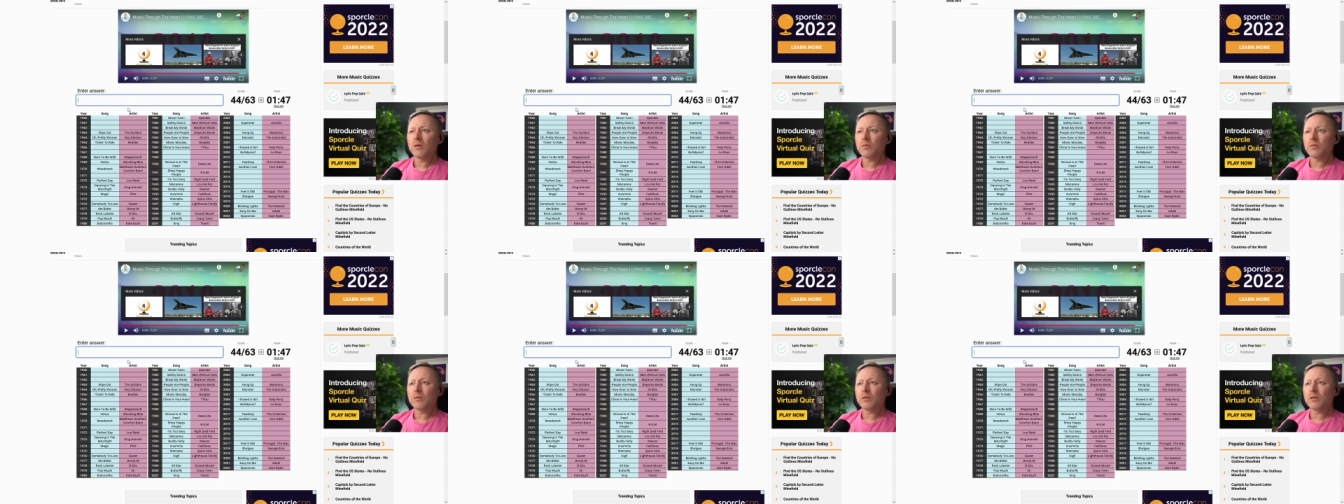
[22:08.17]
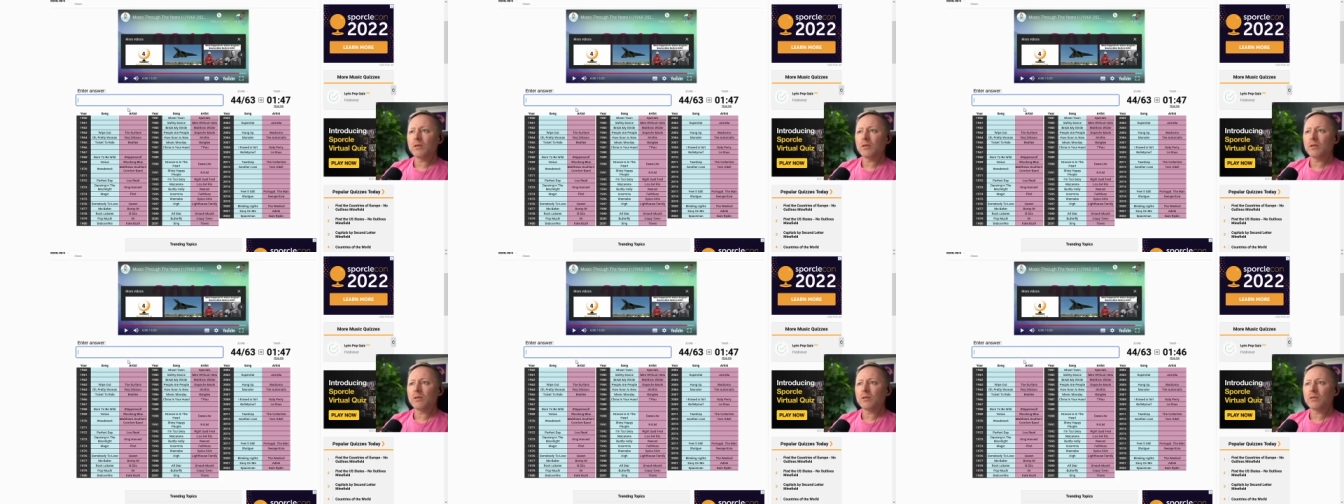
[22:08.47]

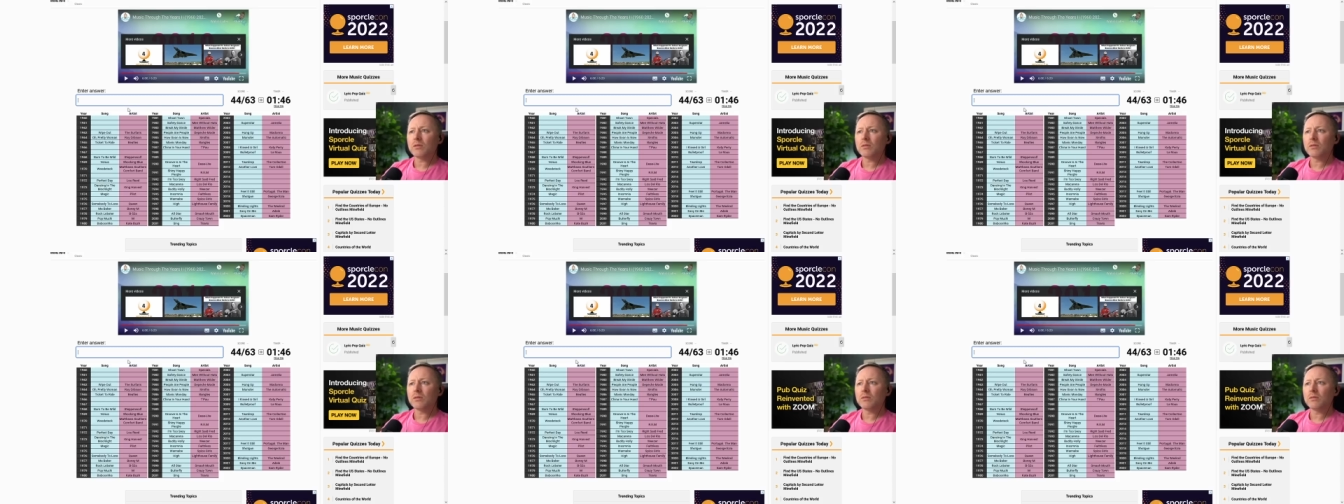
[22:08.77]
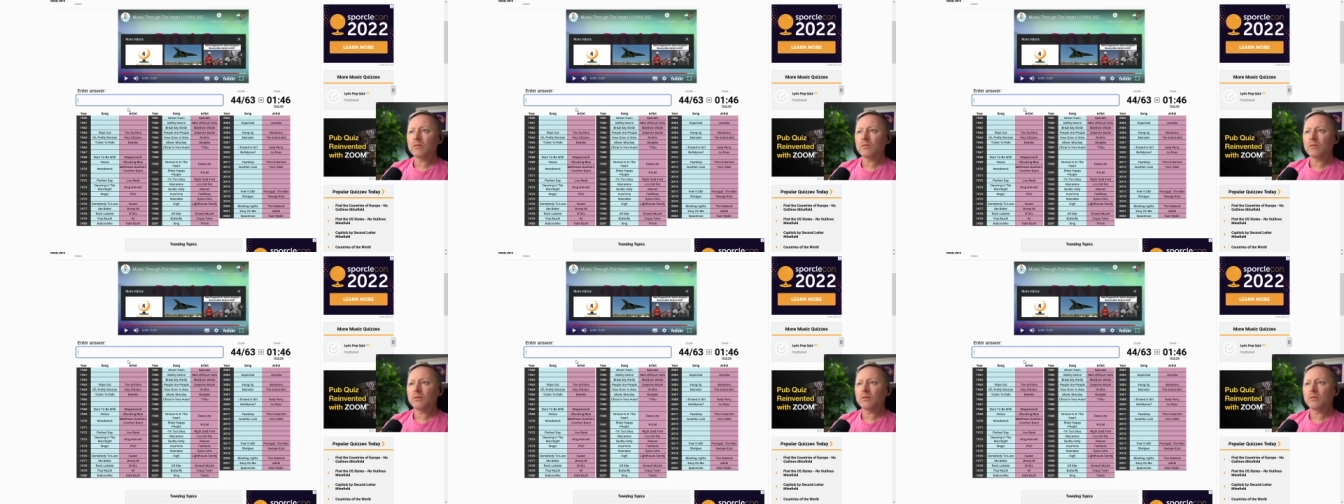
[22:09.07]
Bad
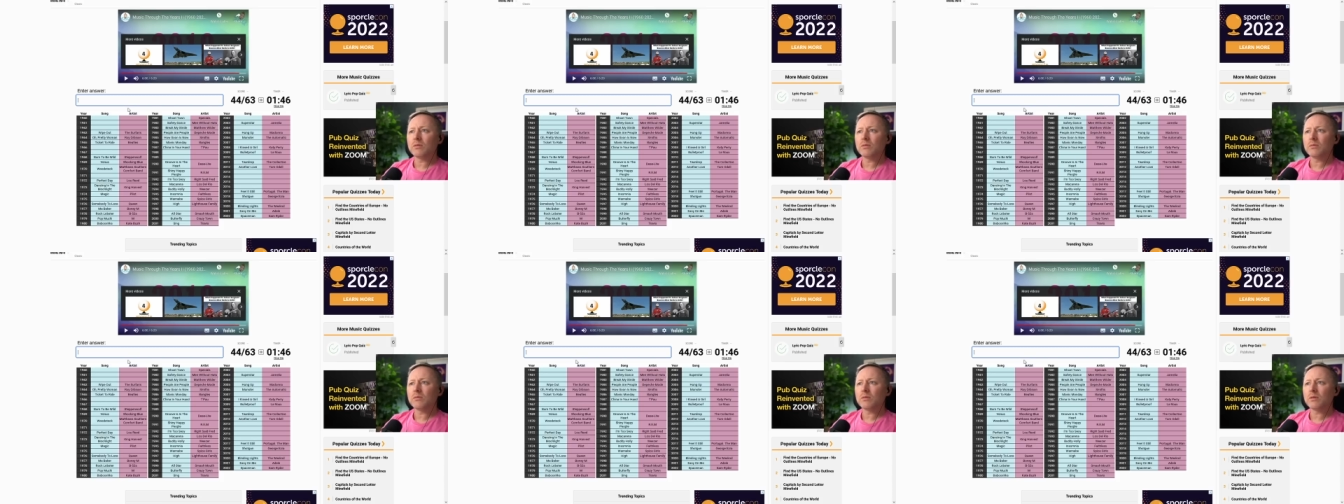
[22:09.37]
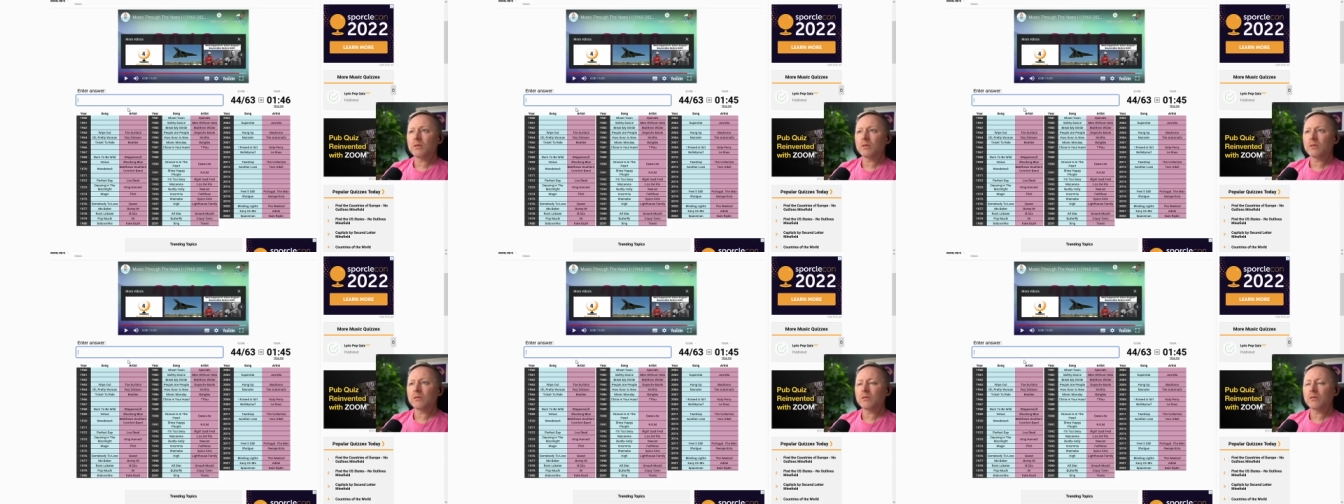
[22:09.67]
girl,
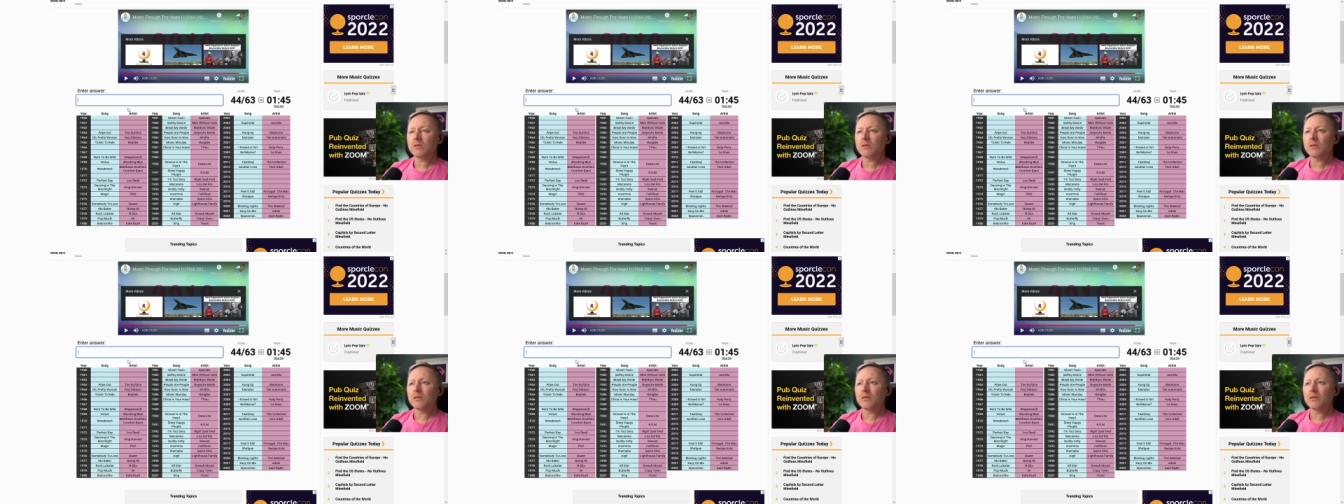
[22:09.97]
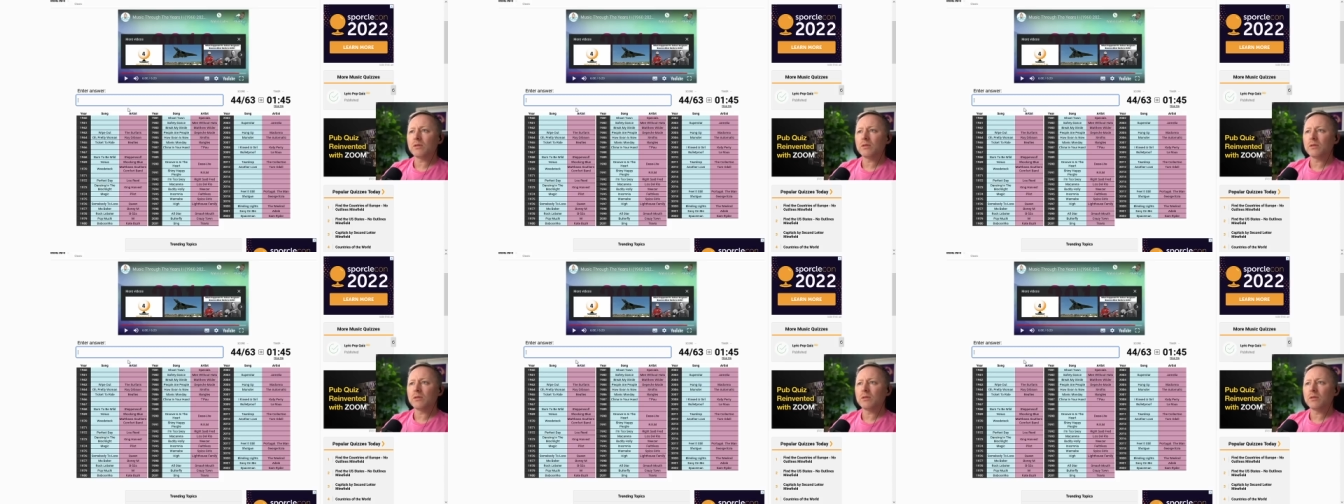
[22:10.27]

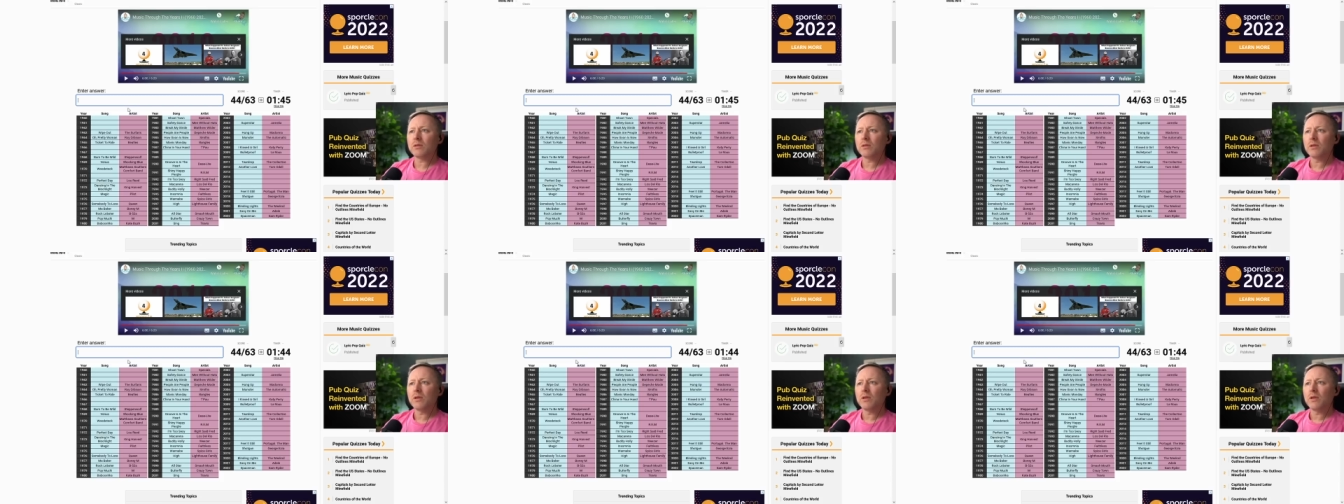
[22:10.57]
bad.